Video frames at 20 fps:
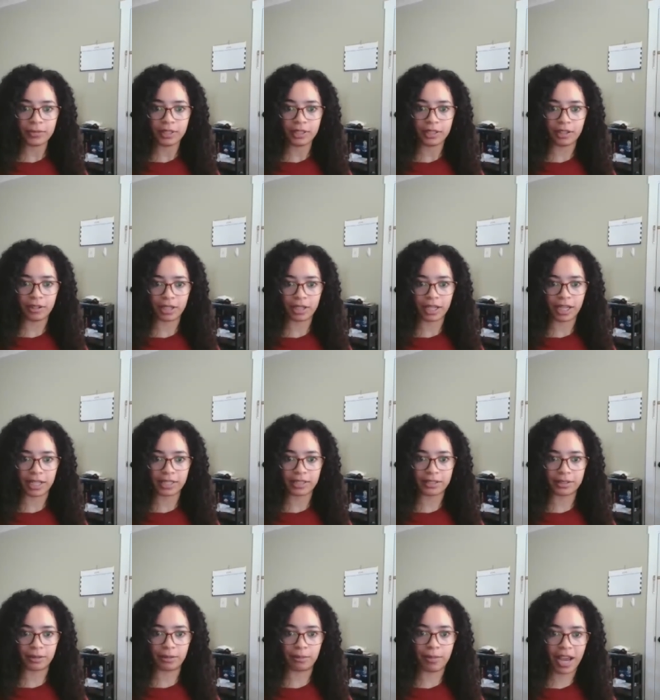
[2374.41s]
Okay,
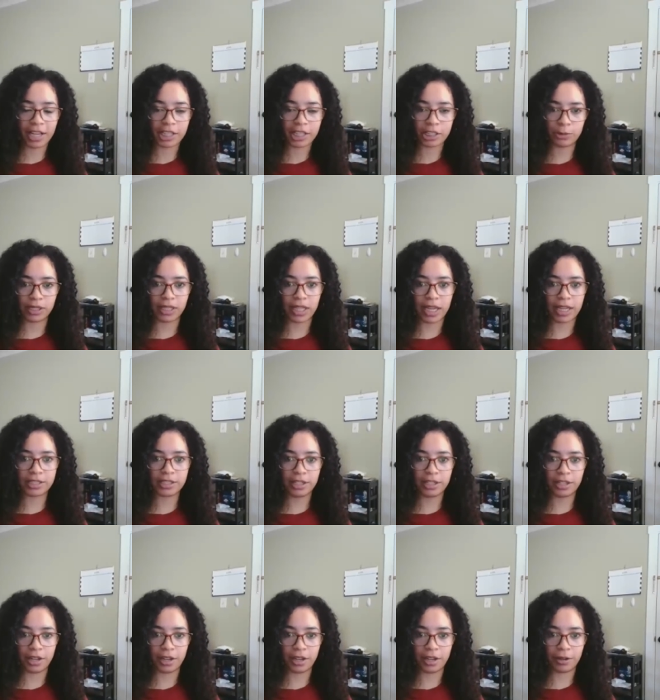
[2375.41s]
so Max would like
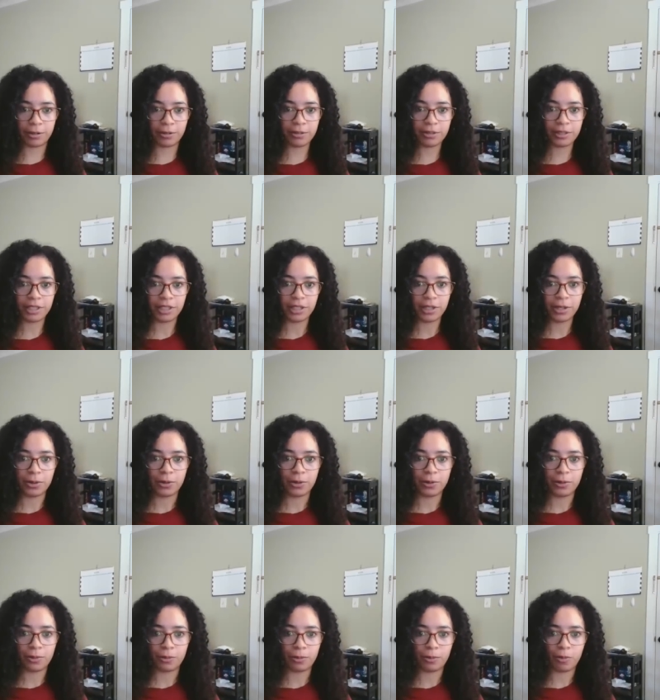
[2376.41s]
to know,
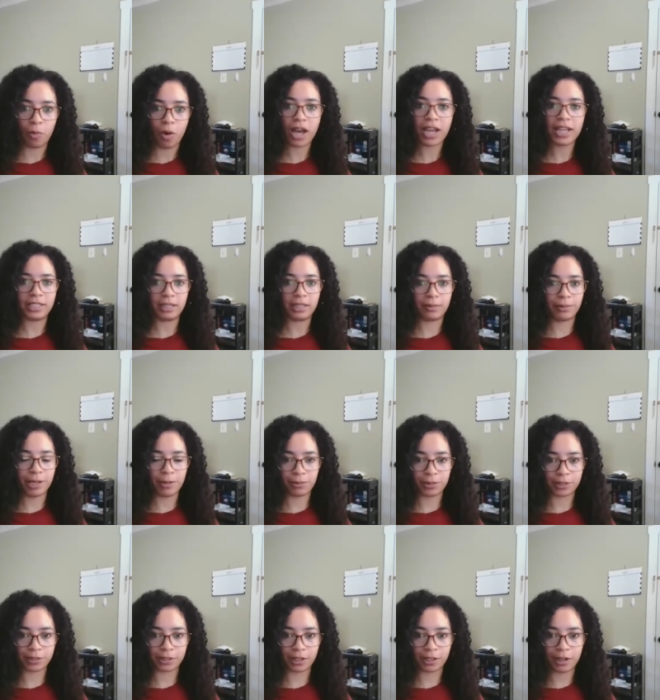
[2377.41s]
why did
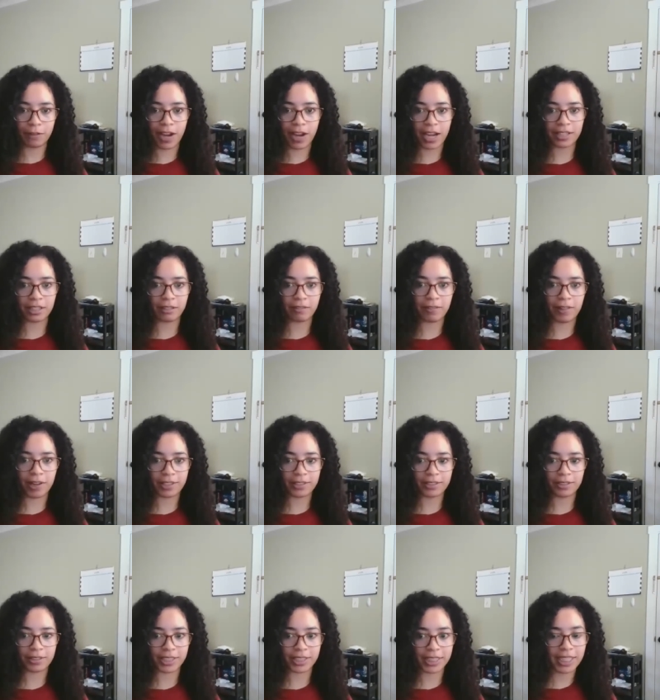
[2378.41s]
people start finding
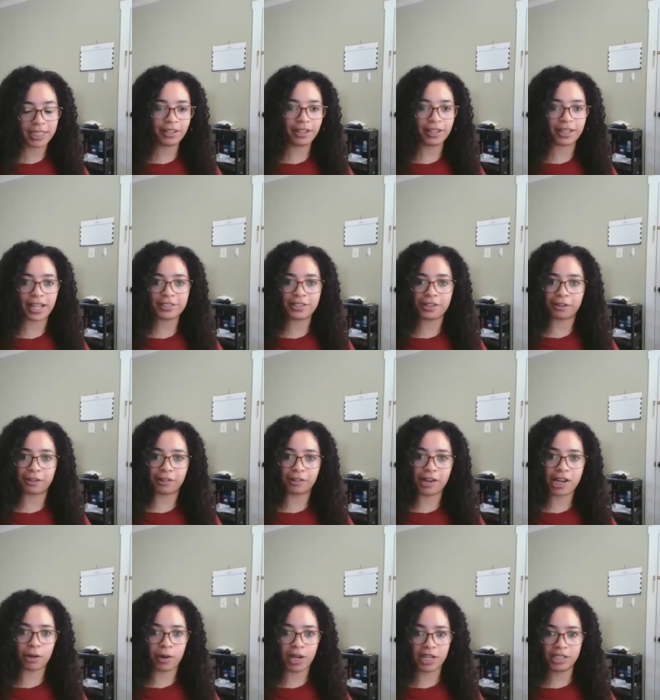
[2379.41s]
fossils? That's a
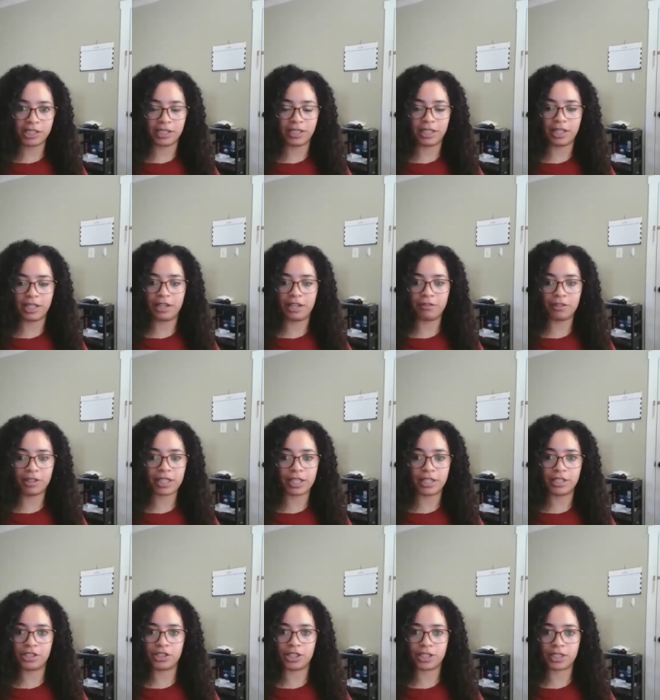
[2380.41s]
great question, and it really
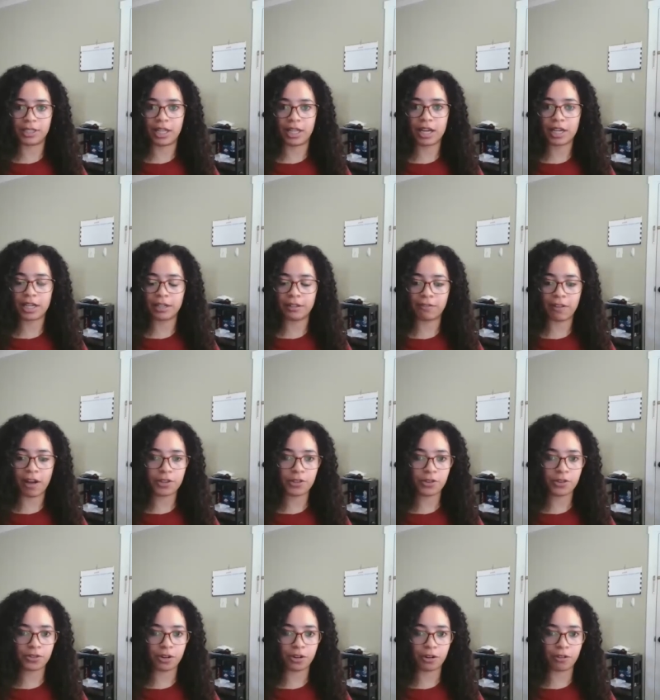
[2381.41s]
is just luck.
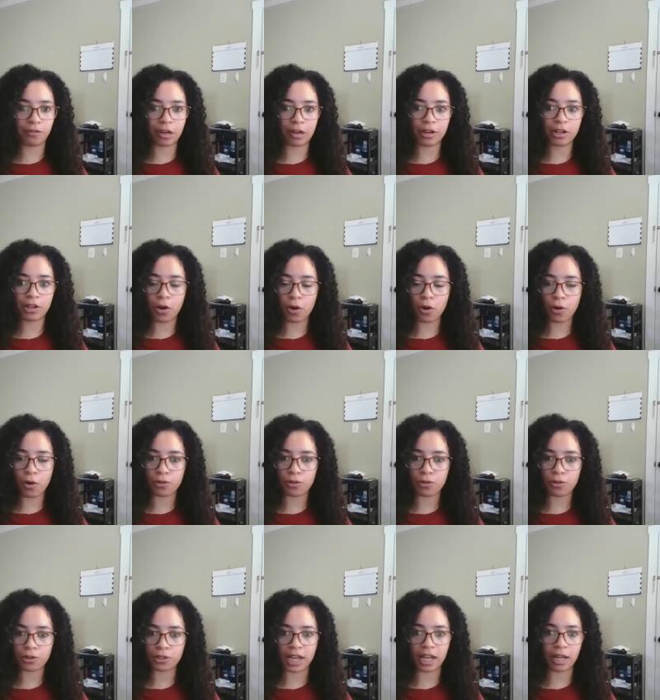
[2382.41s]
Fossils are very
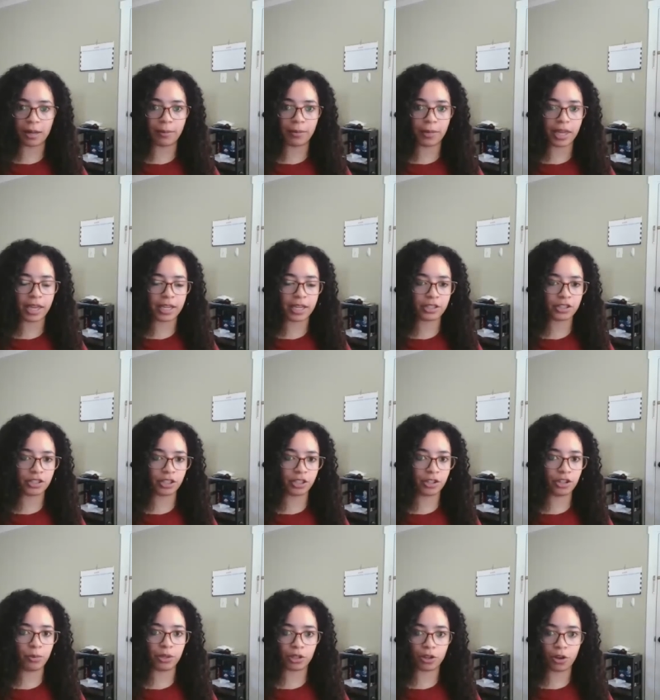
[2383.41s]
old. Ancient
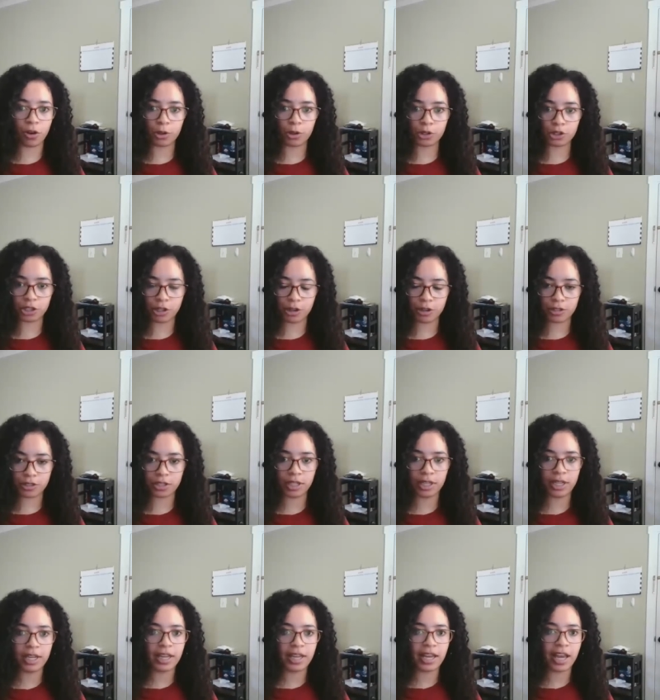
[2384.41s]
human cultures
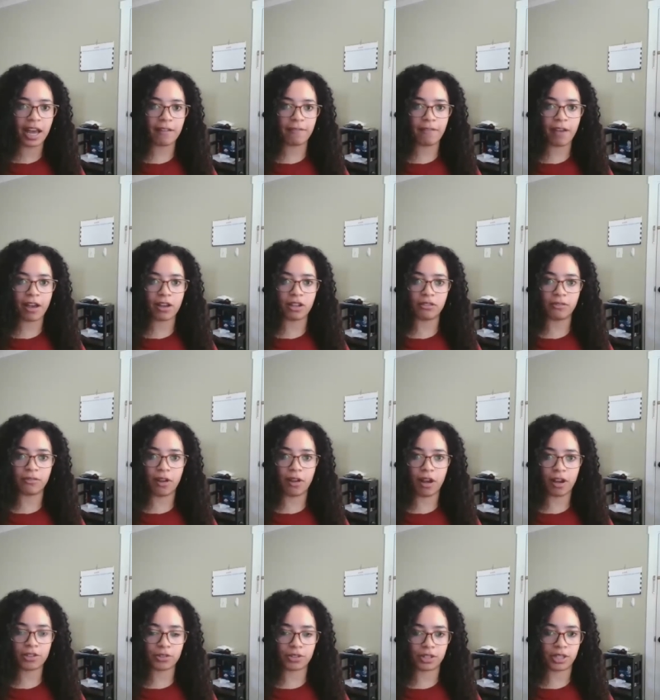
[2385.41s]
have found
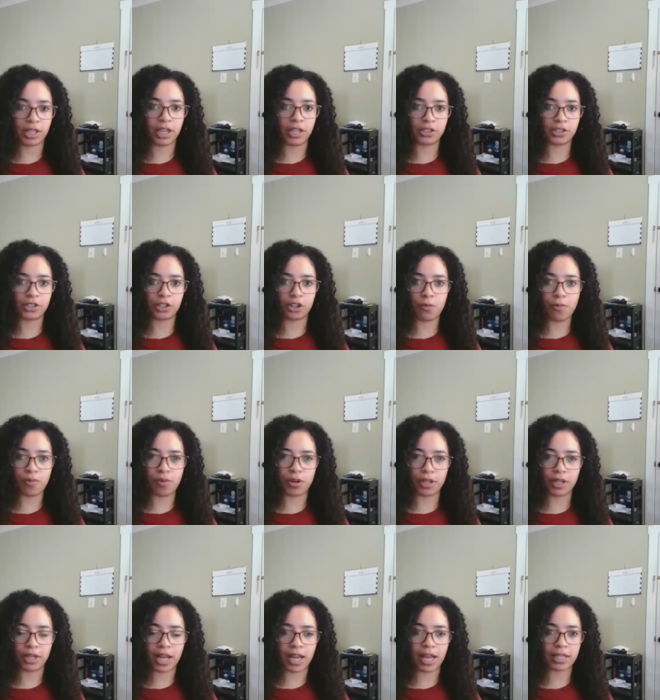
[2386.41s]
fossils, and they
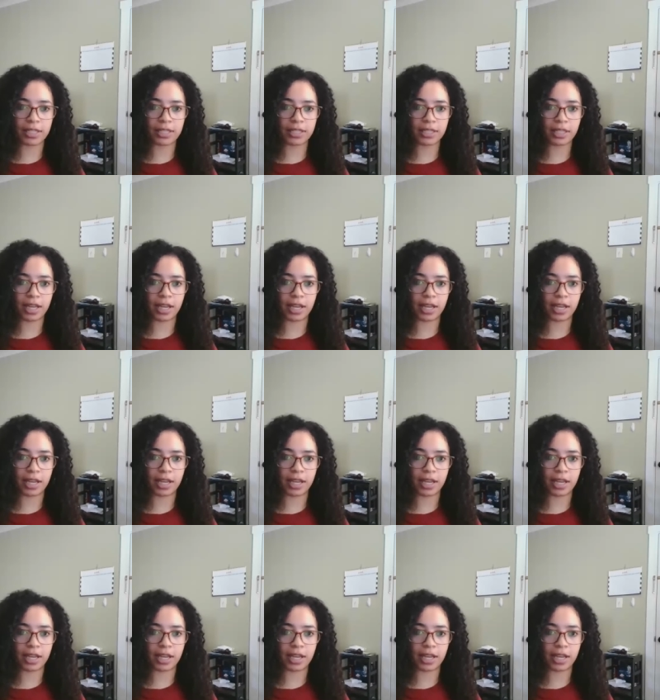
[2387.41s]
interpreted as